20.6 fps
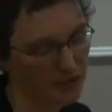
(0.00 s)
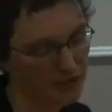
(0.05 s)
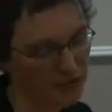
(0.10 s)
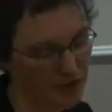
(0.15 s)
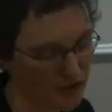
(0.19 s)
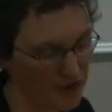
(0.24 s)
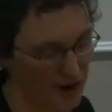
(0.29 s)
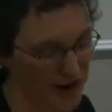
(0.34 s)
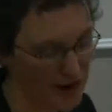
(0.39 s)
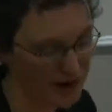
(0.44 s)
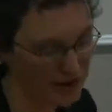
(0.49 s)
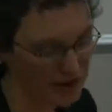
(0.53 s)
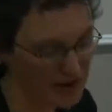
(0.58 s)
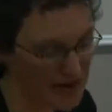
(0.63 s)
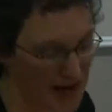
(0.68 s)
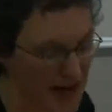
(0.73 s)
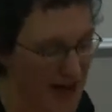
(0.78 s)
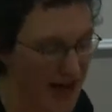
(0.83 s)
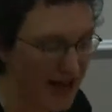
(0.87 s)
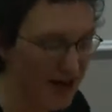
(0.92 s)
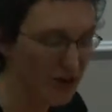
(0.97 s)
around,
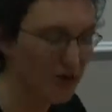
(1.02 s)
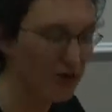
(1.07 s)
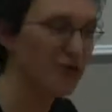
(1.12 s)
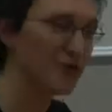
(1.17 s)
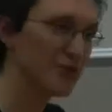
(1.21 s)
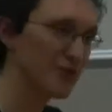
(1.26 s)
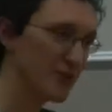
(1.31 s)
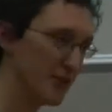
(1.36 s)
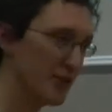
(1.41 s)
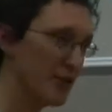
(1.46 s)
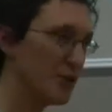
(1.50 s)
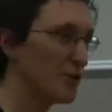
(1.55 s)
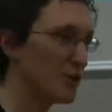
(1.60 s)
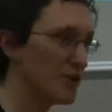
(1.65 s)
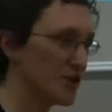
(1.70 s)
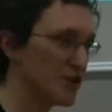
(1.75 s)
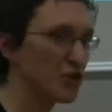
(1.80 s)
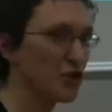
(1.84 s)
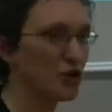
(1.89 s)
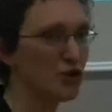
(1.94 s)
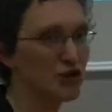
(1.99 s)
and often, on
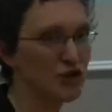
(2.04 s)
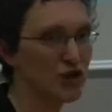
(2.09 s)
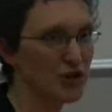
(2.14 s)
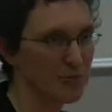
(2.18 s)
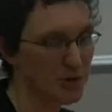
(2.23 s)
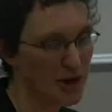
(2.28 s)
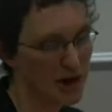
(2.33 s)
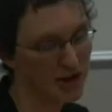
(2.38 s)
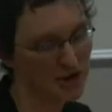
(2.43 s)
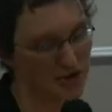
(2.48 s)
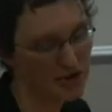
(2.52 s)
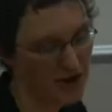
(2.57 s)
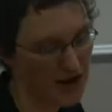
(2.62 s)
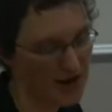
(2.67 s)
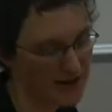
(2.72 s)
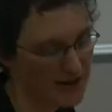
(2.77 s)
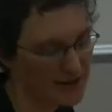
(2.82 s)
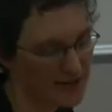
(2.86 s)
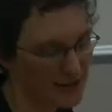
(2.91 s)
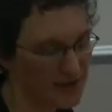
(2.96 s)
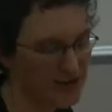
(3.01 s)
short-term
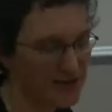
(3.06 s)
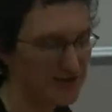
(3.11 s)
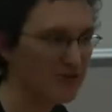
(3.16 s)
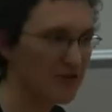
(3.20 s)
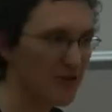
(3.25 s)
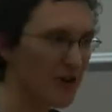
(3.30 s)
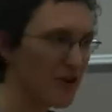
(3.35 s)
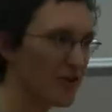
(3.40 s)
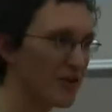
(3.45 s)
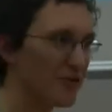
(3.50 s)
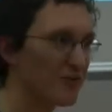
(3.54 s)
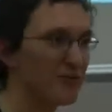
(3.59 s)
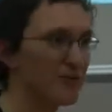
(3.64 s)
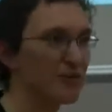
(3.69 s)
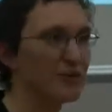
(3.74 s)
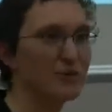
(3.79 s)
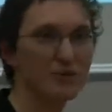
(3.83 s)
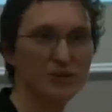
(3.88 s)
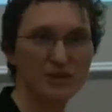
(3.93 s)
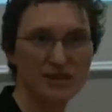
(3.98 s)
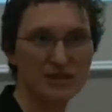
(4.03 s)
contracts. So it's a very
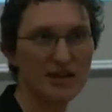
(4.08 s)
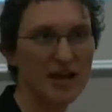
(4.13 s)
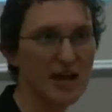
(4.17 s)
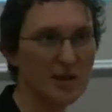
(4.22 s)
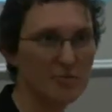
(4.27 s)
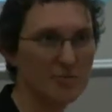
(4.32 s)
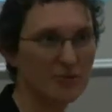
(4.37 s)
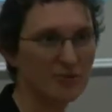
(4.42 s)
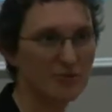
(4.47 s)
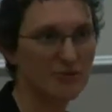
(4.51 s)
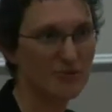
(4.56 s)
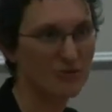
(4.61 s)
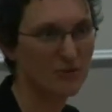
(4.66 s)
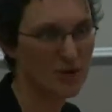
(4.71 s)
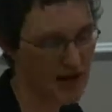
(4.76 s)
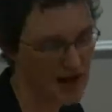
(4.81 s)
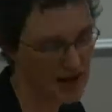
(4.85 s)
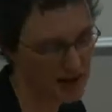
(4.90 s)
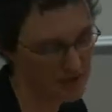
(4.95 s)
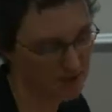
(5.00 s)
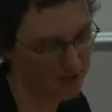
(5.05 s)
fluid type of
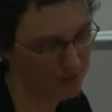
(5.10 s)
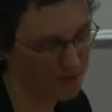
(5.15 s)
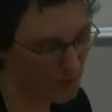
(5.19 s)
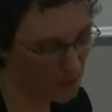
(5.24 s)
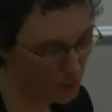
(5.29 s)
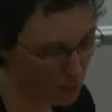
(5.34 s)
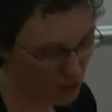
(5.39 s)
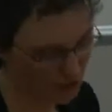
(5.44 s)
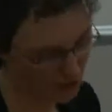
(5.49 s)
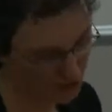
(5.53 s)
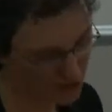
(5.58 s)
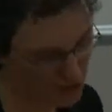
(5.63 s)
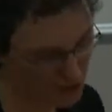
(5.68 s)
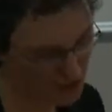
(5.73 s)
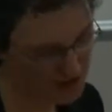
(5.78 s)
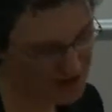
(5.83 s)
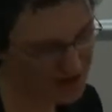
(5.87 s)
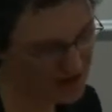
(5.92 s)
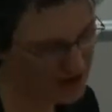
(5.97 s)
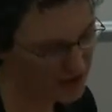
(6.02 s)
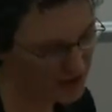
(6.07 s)

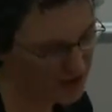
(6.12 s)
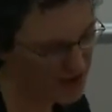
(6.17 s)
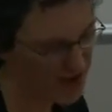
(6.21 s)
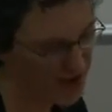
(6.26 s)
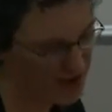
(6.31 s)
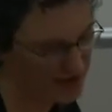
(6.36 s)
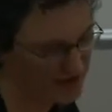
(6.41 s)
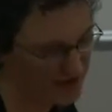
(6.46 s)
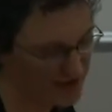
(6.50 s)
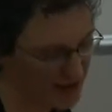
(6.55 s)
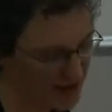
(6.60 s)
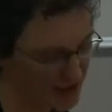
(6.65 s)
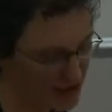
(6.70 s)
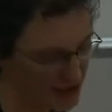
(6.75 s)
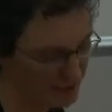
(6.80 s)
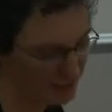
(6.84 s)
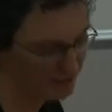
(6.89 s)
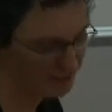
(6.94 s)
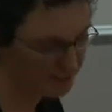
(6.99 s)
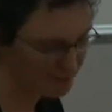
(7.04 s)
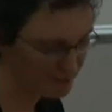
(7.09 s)
workforce in the creative sector.
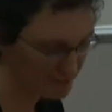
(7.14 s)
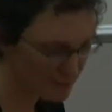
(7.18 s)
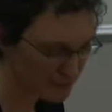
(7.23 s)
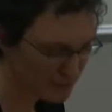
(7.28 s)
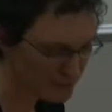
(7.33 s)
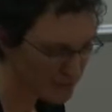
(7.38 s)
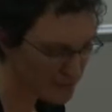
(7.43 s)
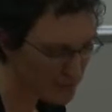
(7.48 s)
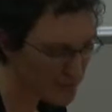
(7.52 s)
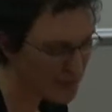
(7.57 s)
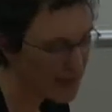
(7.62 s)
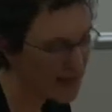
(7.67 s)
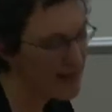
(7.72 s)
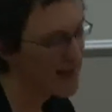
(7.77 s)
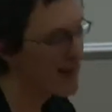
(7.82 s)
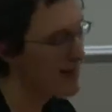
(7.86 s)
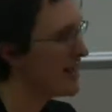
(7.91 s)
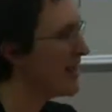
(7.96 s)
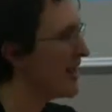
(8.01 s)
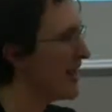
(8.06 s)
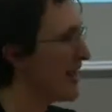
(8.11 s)

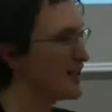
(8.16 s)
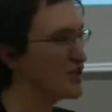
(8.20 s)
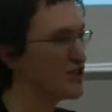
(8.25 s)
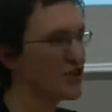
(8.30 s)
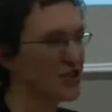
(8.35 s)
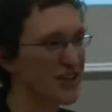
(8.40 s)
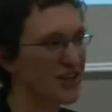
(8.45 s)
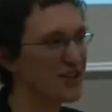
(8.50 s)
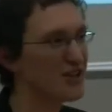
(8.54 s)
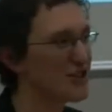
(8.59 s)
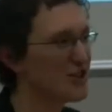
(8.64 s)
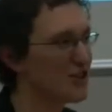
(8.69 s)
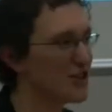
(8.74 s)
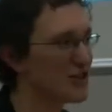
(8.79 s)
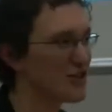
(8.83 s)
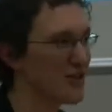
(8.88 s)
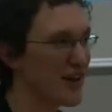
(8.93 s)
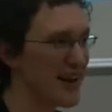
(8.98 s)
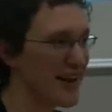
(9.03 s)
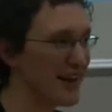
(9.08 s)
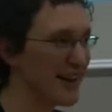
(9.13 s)
Education and
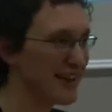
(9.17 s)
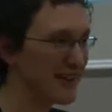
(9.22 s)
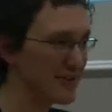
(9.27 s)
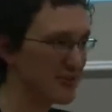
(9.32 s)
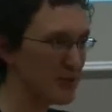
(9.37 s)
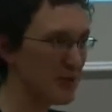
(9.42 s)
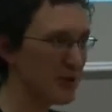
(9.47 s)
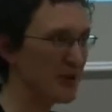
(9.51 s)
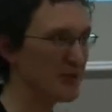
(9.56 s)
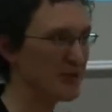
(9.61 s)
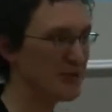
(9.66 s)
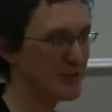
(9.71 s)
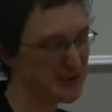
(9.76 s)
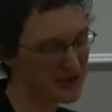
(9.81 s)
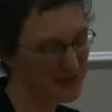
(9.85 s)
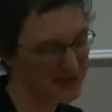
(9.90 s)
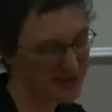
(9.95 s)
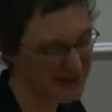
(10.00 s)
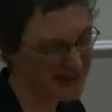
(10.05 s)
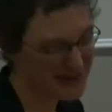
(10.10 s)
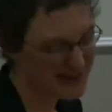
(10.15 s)
training, the point was
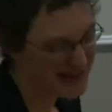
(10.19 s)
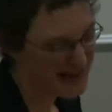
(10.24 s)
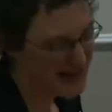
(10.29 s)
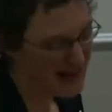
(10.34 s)
already